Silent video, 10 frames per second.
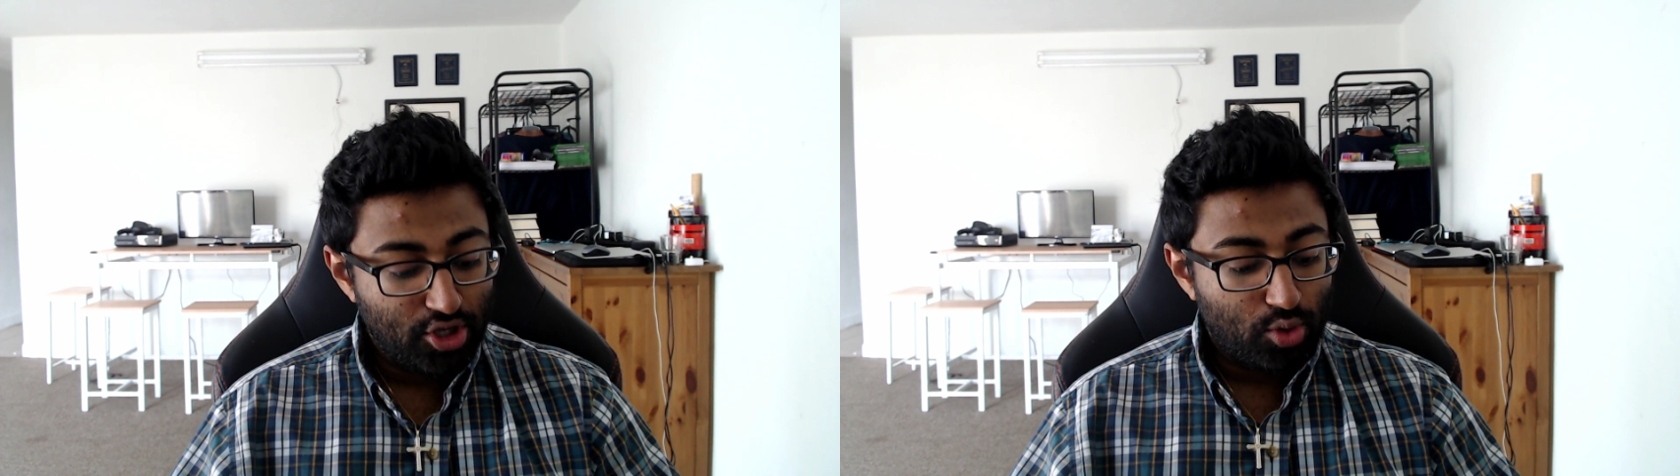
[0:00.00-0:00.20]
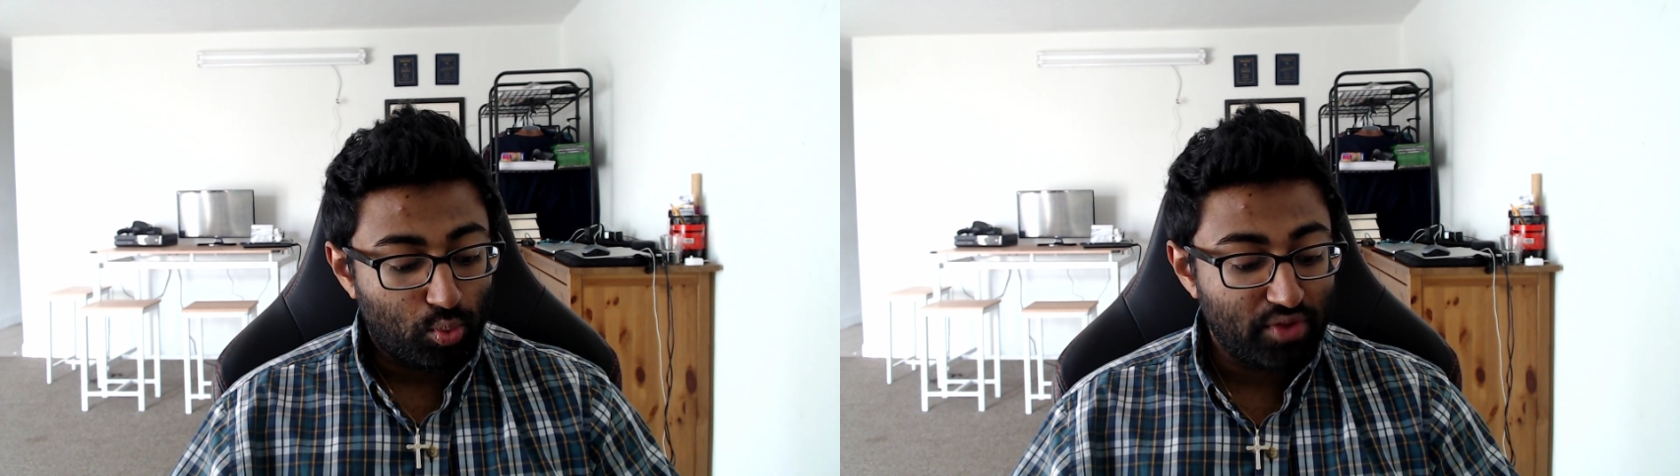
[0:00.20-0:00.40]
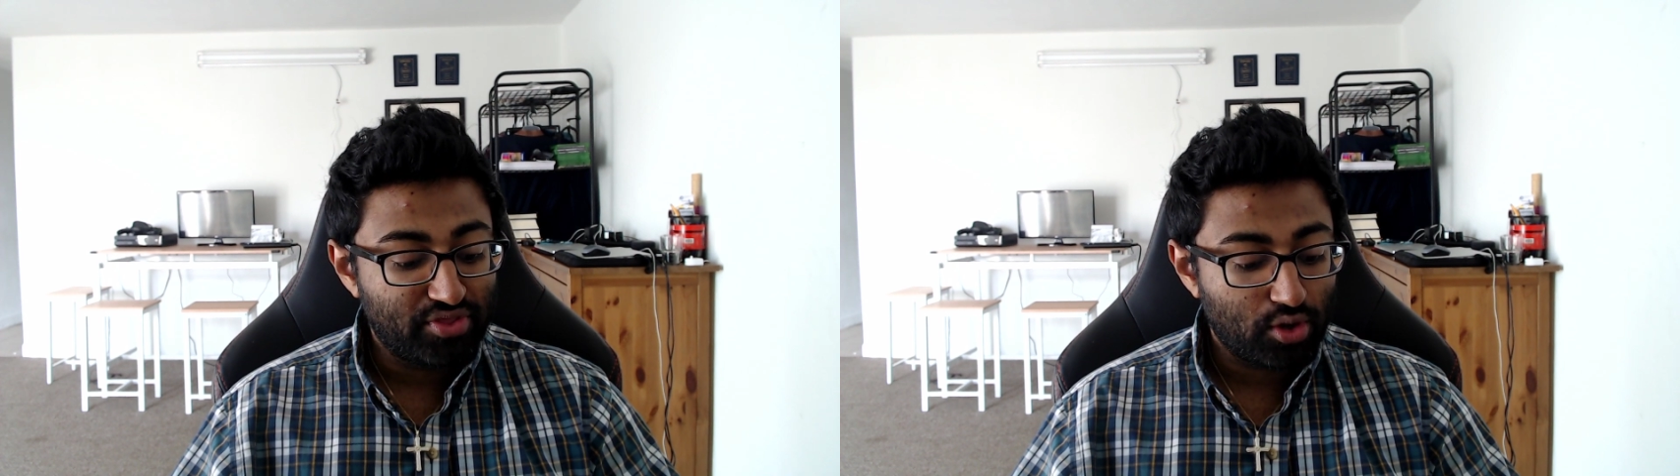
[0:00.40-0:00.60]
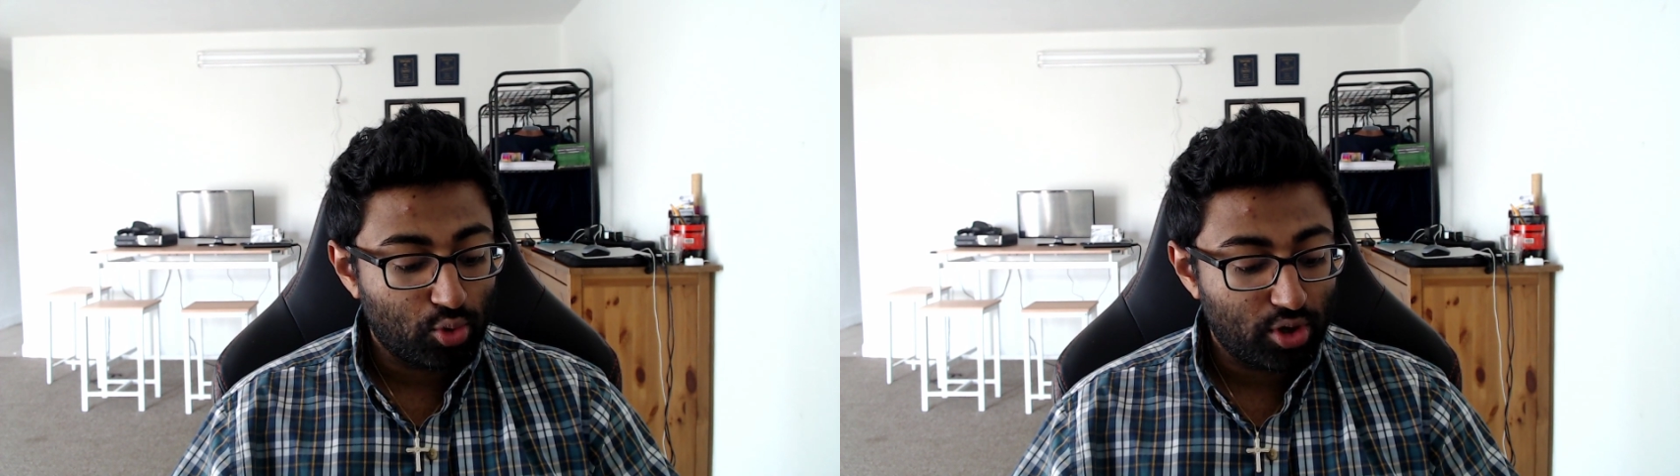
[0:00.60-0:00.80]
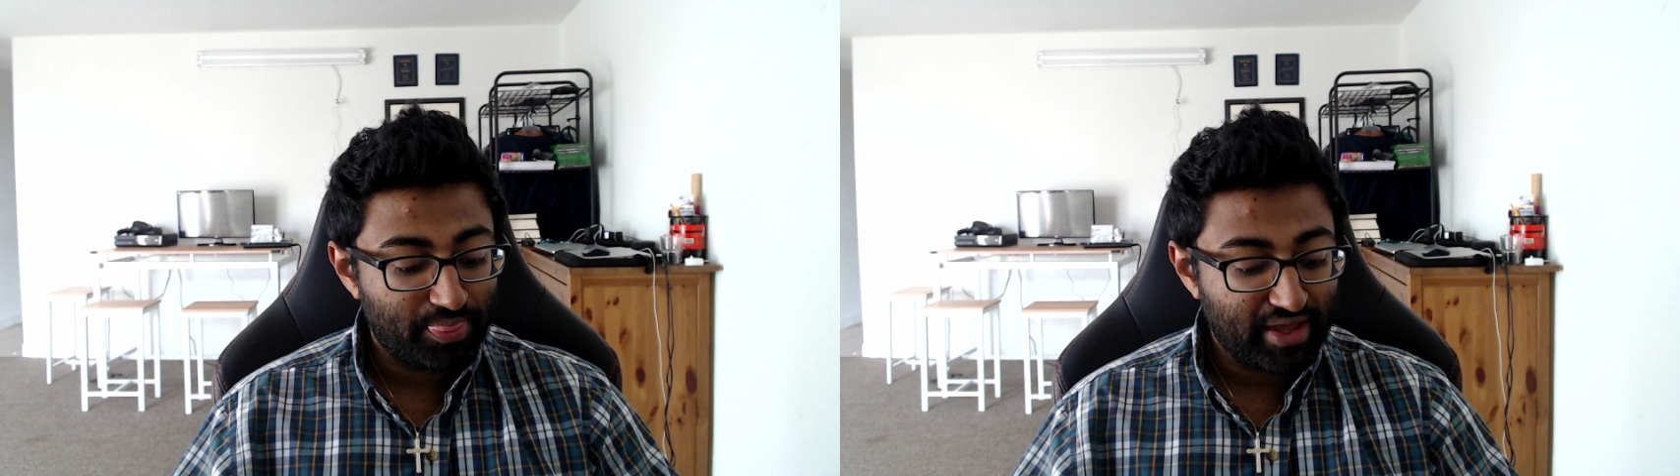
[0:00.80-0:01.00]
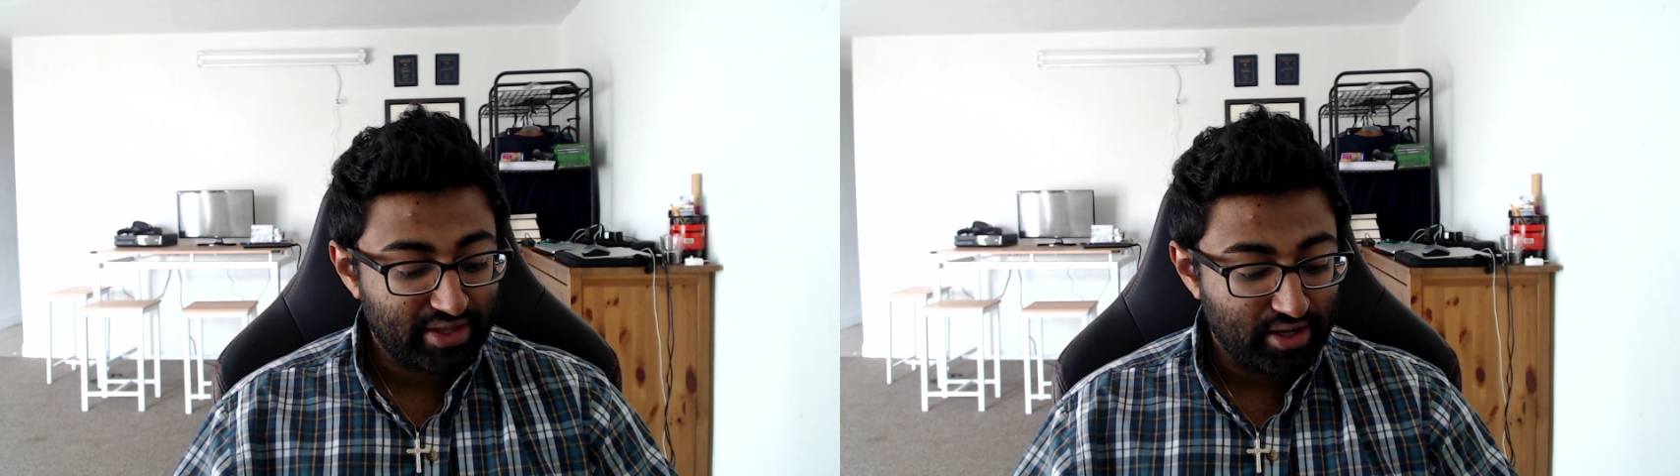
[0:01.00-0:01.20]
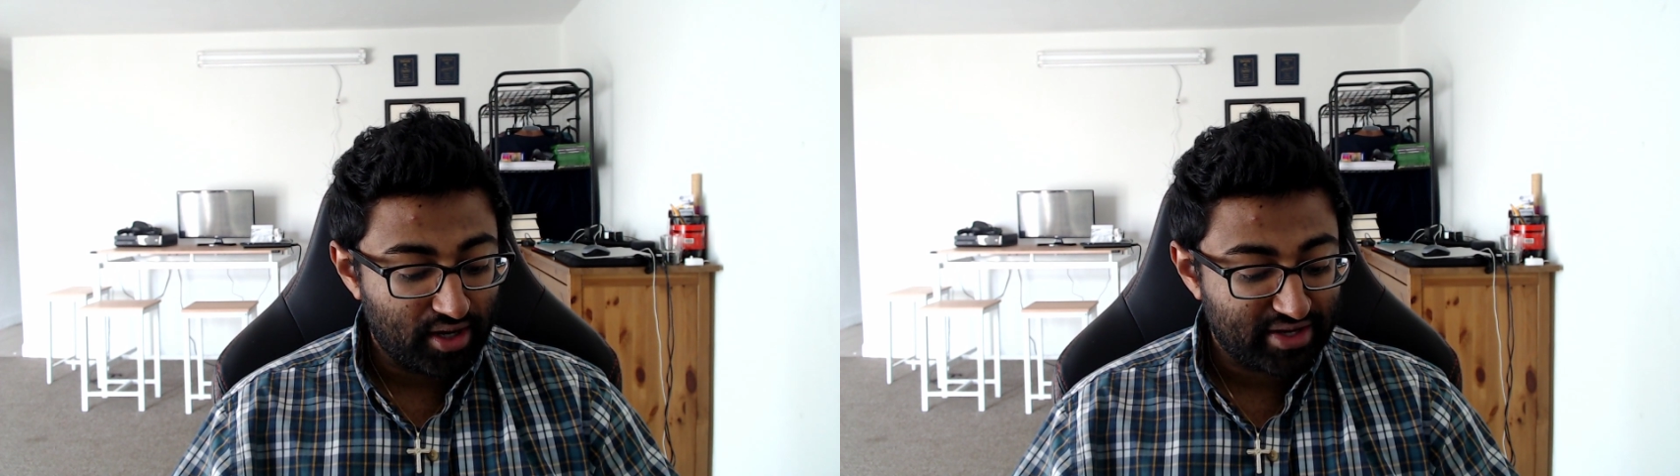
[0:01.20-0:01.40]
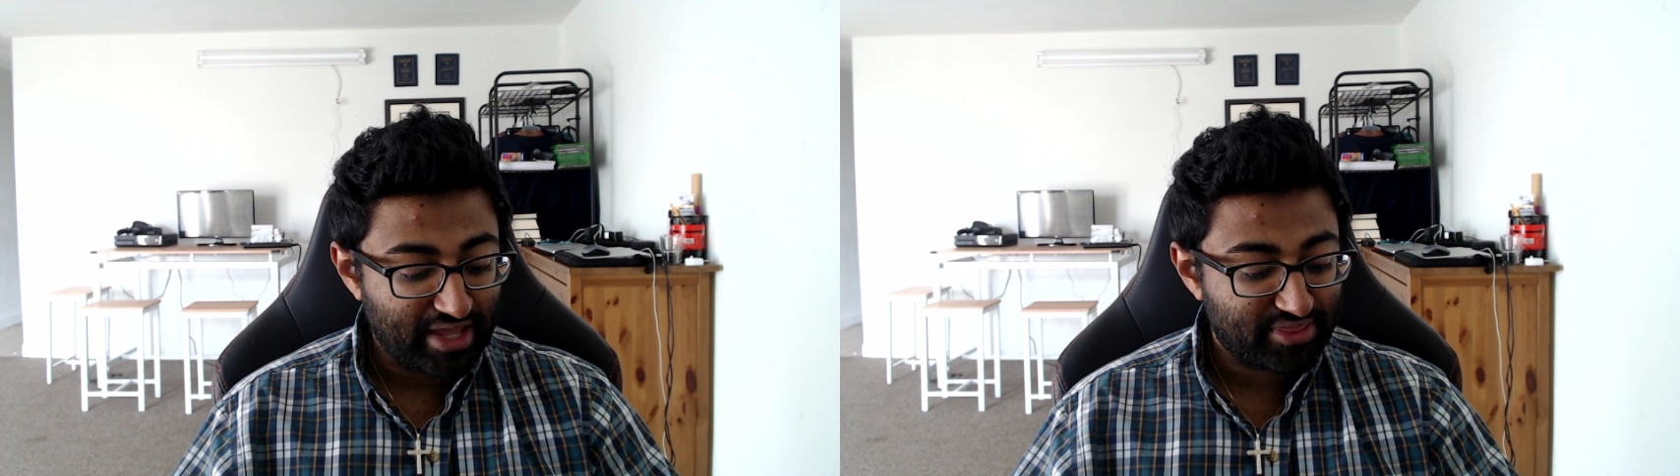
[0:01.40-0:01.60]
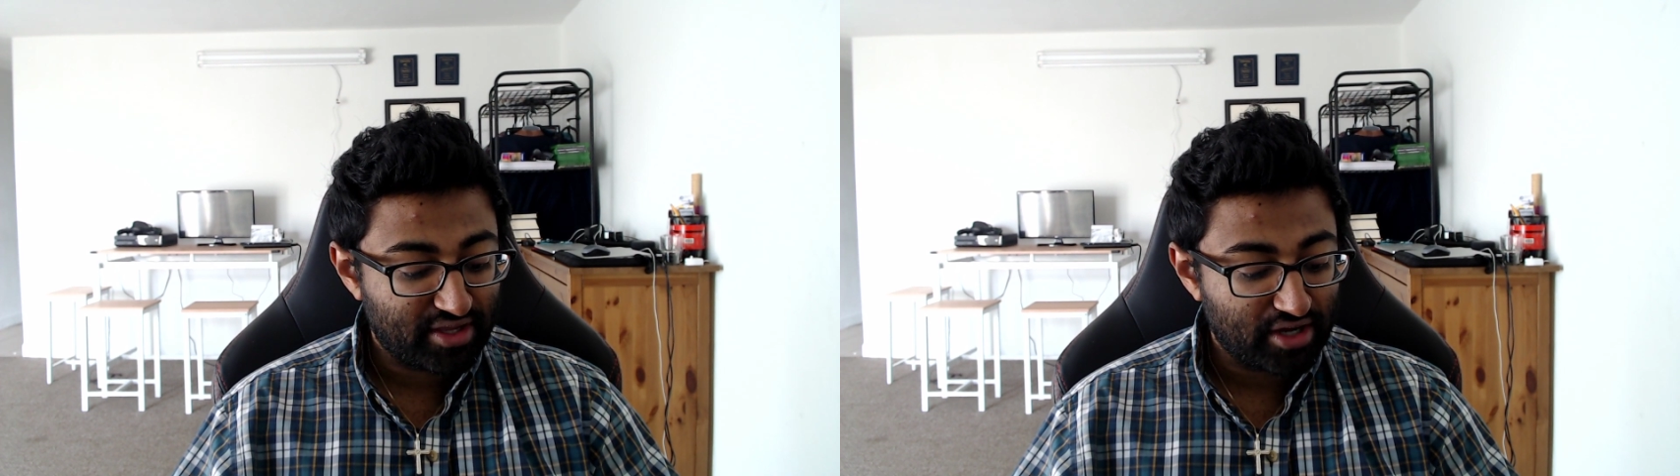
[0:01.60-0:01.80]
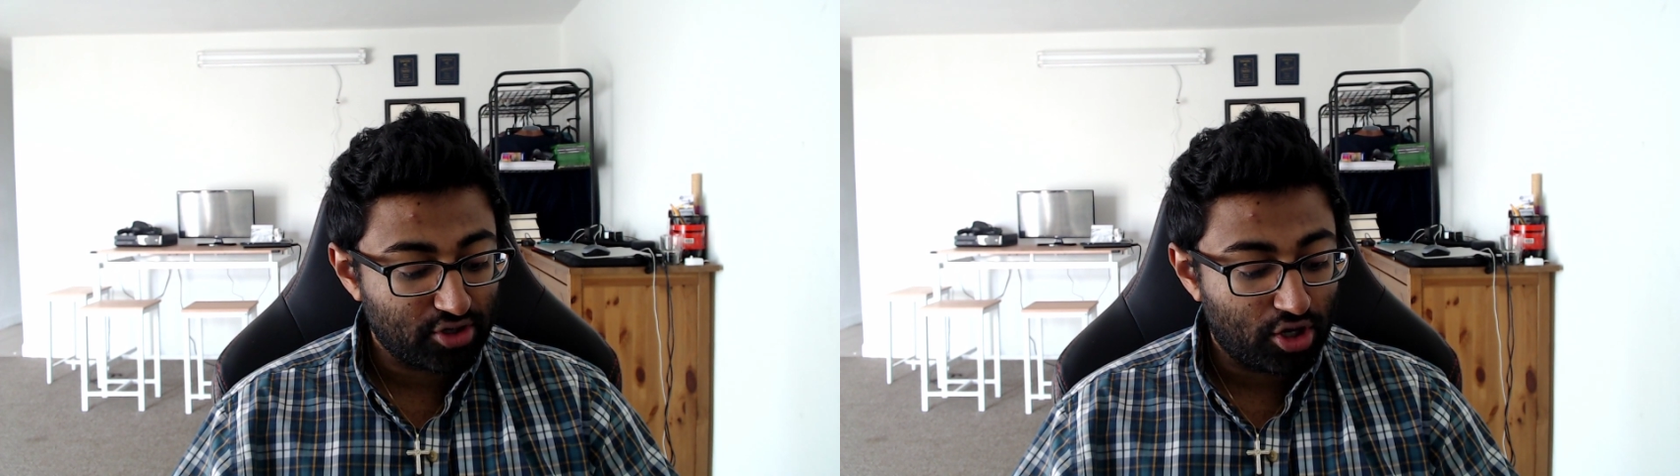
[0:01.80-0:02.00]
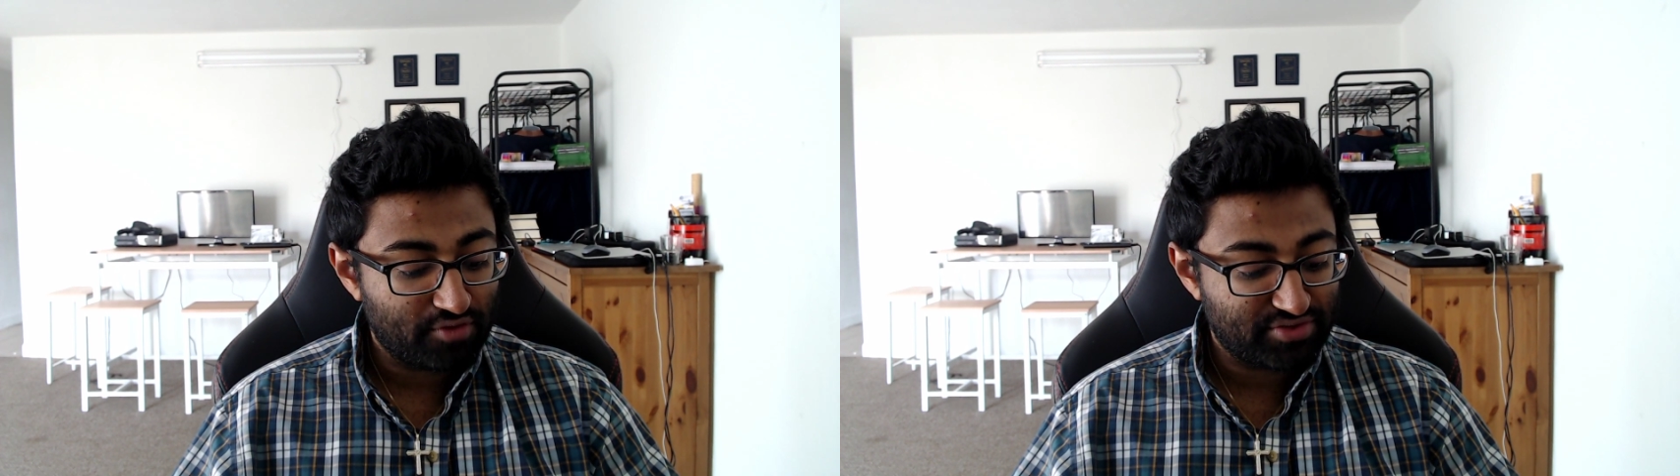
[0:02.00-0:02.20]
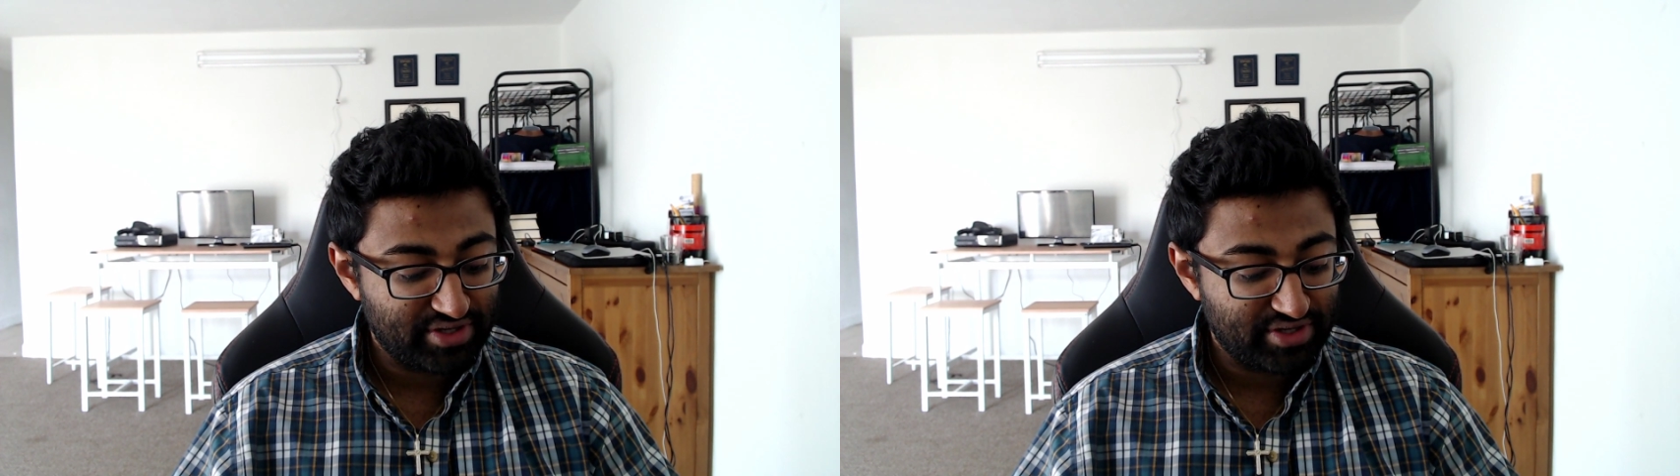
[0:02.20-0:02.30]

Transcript: When the Lord thy God hath cut off the